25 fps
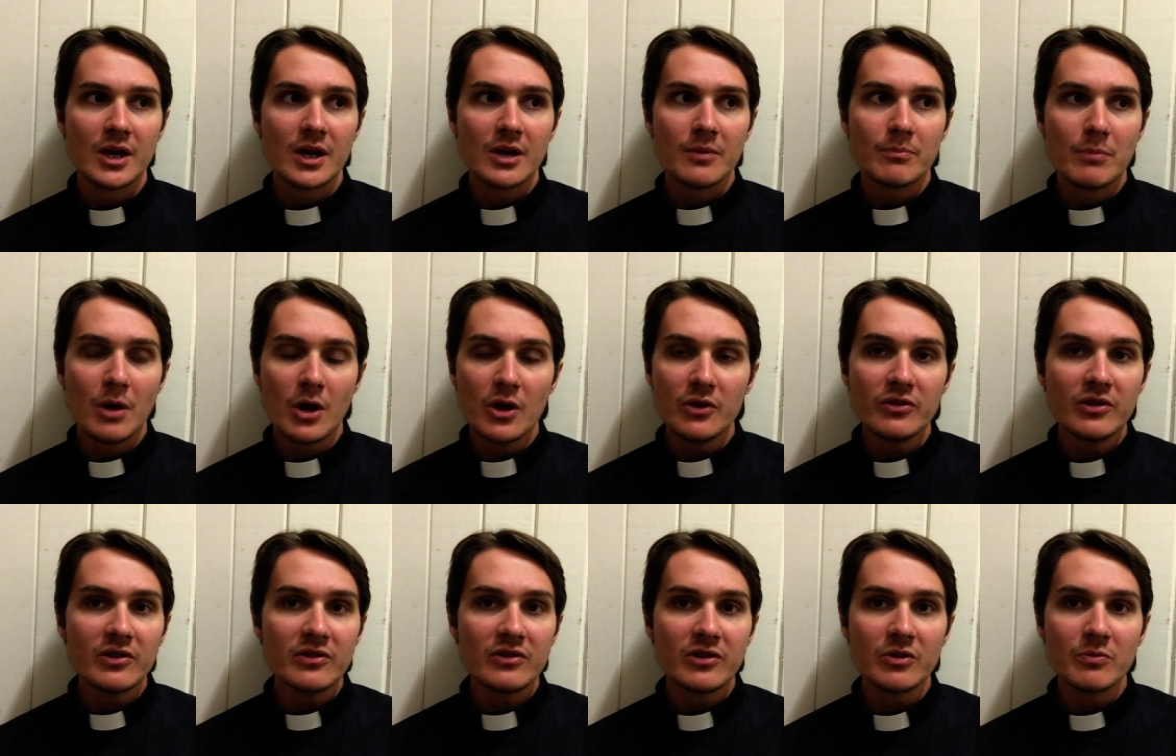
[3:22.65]

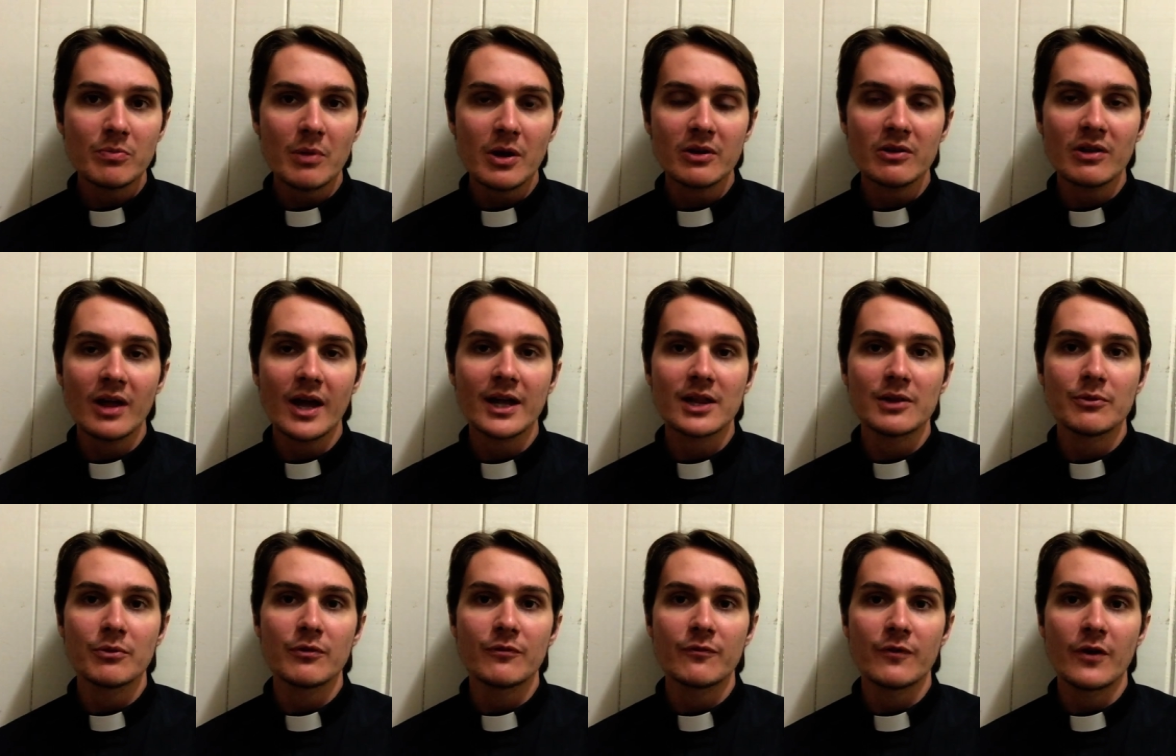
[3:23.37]
Moses is most
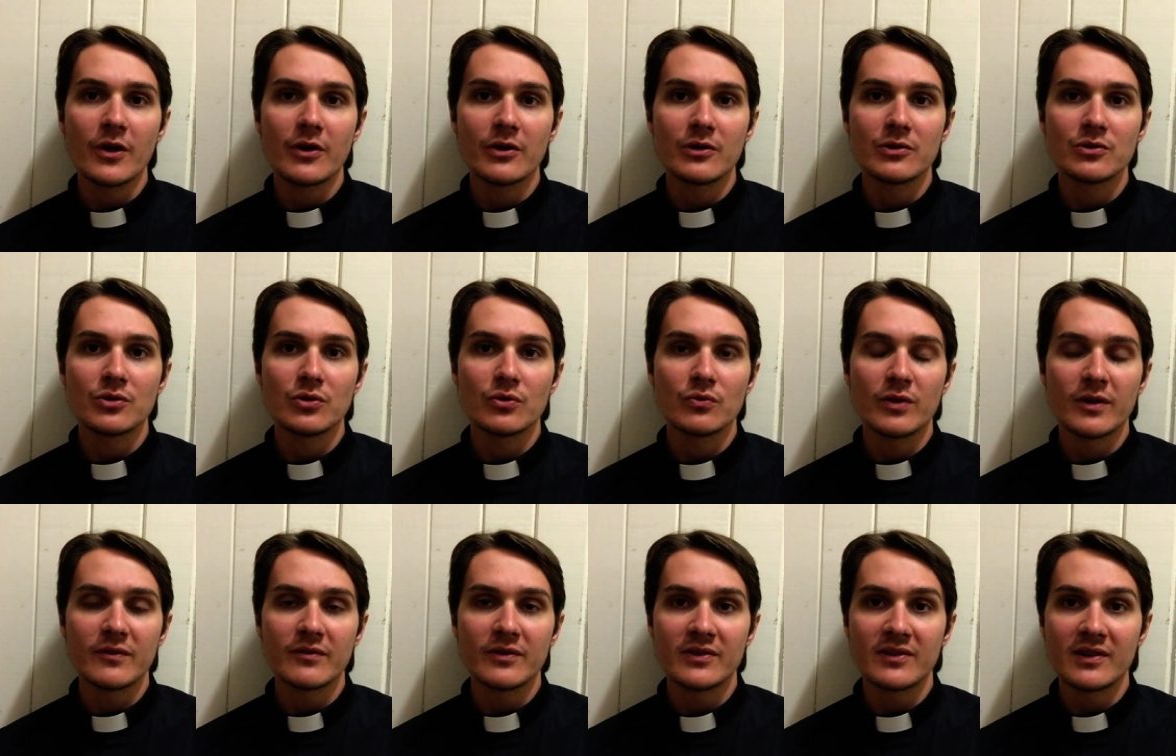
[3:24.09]
likely referring to
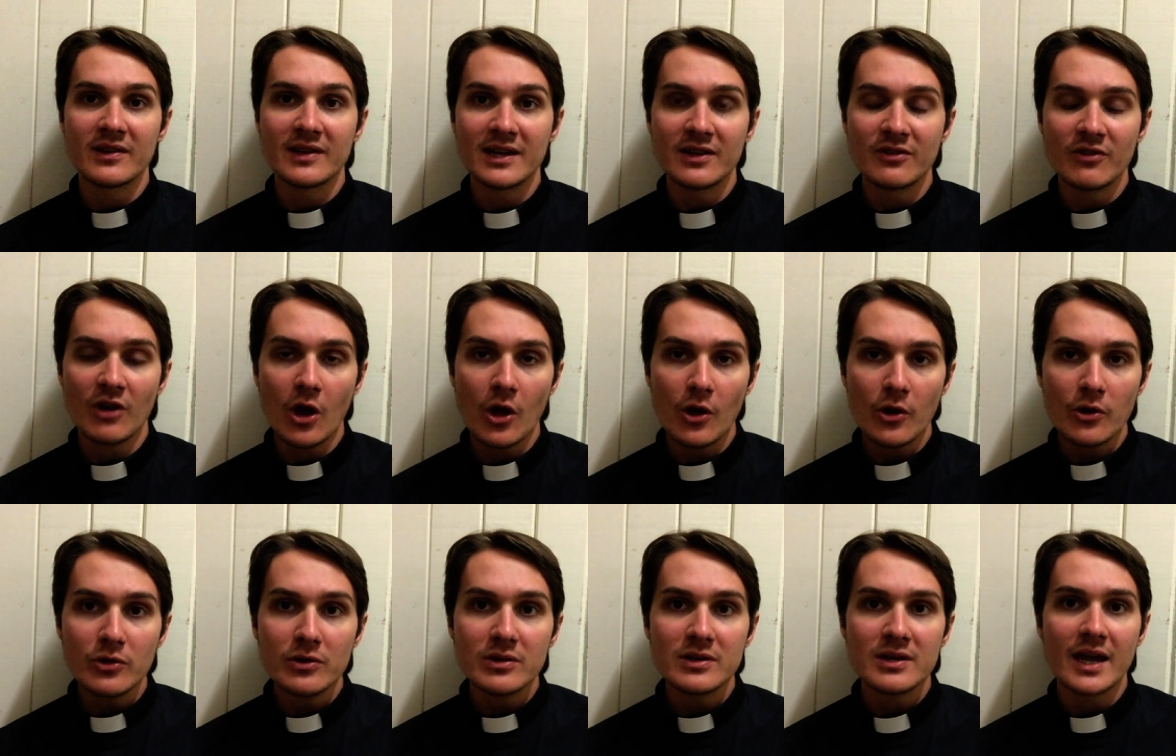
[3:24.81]
rivers in his
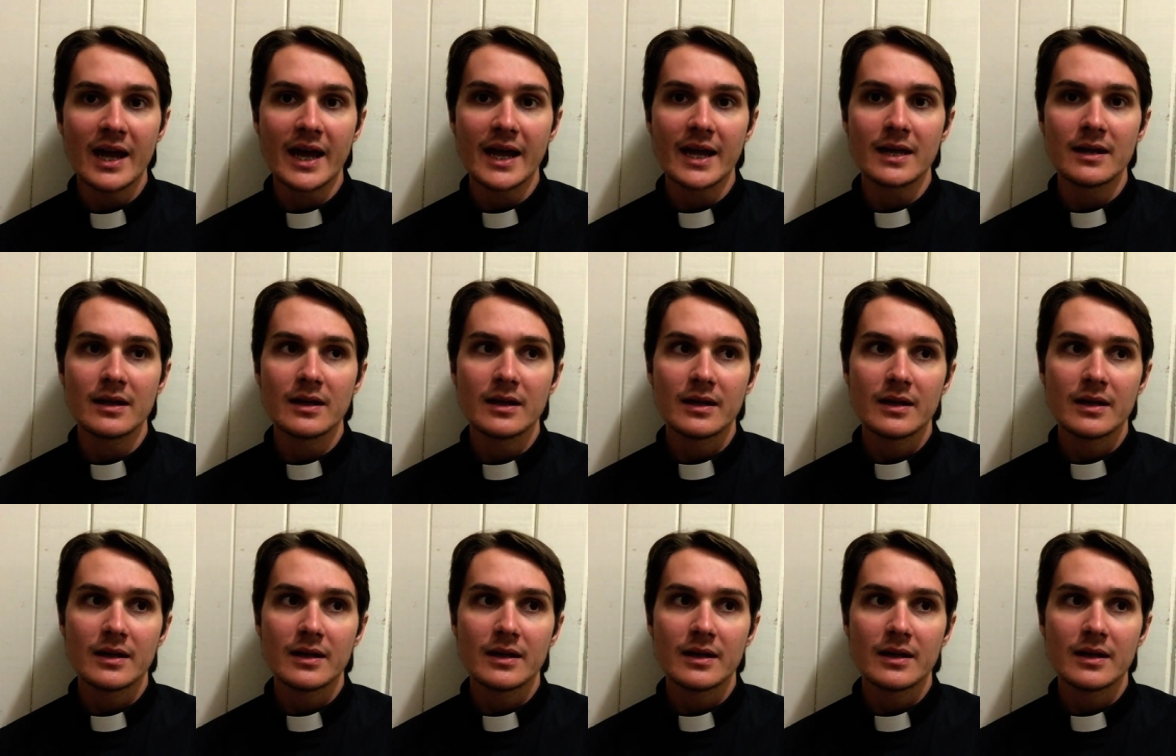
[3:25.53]
own day.